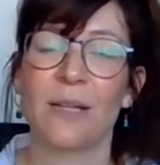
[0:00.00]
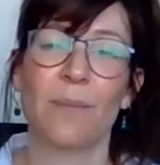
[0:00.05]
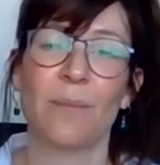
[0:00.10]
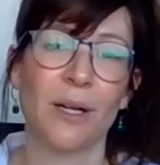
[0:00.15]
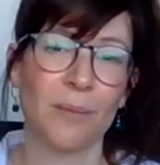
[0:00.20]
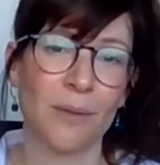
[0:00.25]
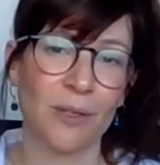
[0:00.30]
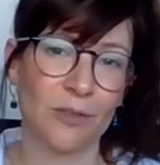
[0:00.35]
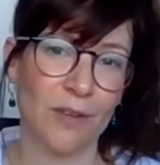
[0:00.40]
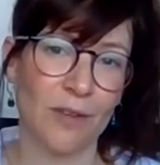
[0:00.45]
and
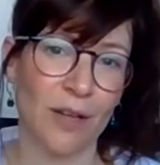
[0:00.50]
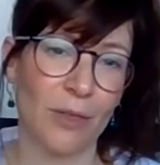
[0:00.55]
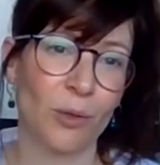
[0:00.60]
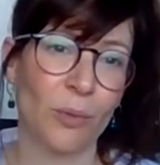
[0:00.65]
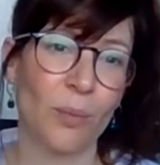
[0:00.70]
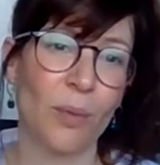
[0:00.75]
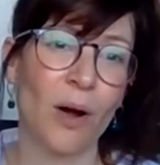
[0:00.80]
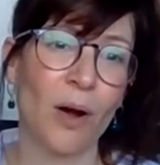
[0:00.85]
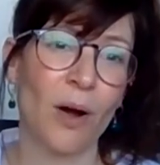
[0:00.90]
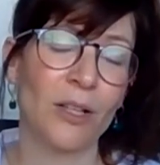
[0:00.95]
Department of
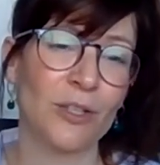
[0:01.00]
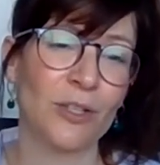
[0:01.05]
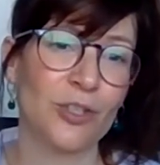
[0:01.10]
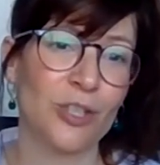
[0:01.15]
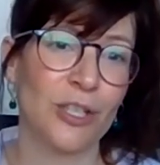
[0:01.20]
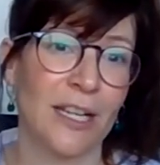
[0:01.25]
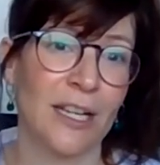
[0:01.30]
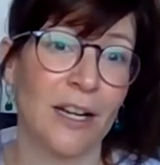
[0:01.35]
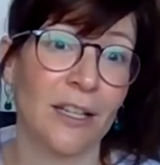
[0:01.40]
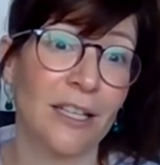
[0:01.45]

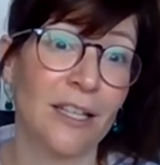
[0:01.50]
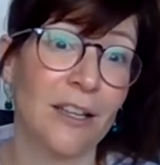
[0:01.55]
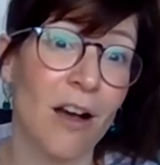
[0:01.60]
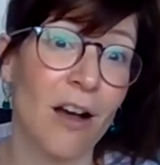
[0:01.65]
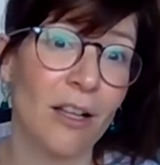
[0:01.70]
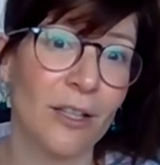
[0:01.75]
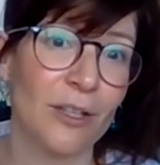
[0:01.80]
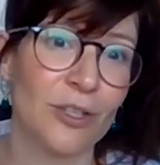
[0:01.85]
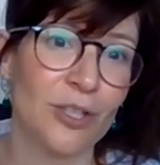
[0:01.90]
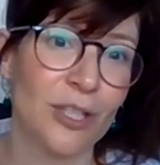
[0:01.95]
Anthropology and
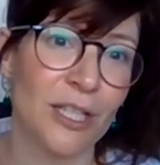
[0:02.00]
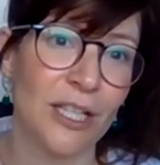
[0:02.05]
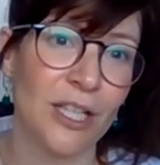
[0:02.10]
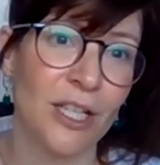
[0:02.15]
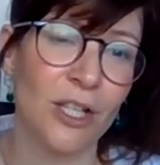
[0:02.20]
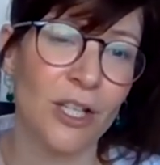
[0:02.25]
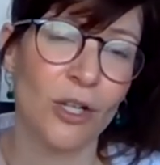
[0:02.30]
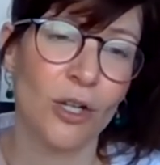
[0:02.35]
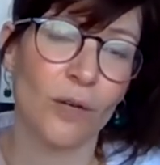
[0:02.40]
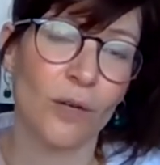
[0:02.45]

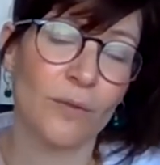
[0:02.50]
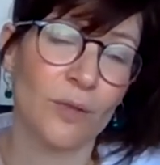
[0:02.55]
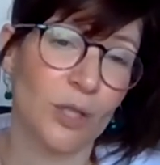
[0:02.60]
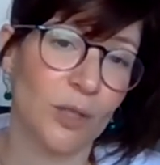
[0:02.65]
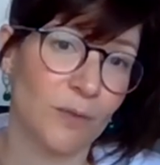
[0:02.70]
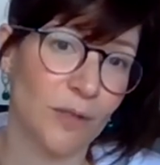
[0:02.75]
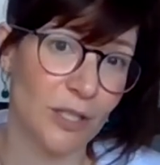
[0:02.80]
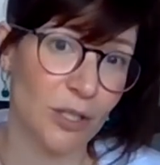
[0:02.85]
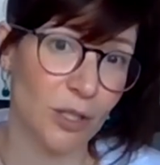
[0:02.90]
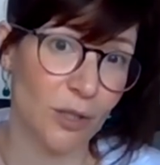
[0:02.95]
Archaeology of
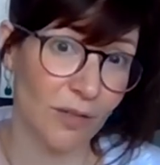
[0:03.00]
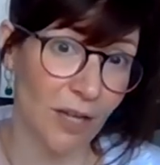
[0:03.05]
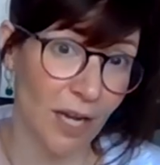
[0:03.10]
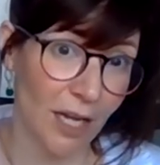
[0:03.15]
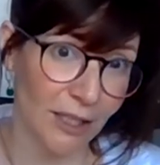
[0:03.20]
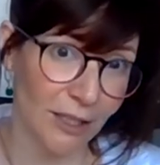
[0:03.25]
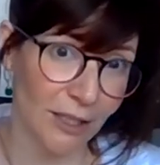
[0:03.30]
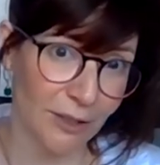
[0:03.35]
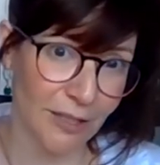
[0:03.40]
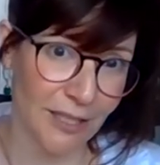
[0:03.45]
University of
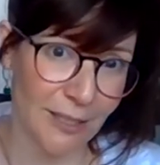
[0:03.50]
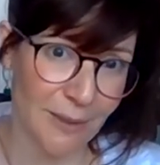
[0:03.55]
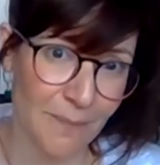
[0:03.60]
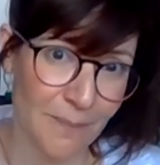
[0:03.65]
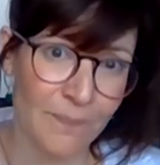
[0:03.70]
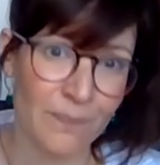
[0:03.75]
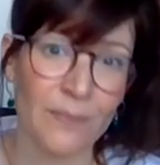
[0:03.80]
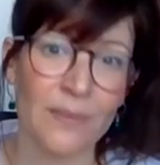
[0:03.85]
Calgary,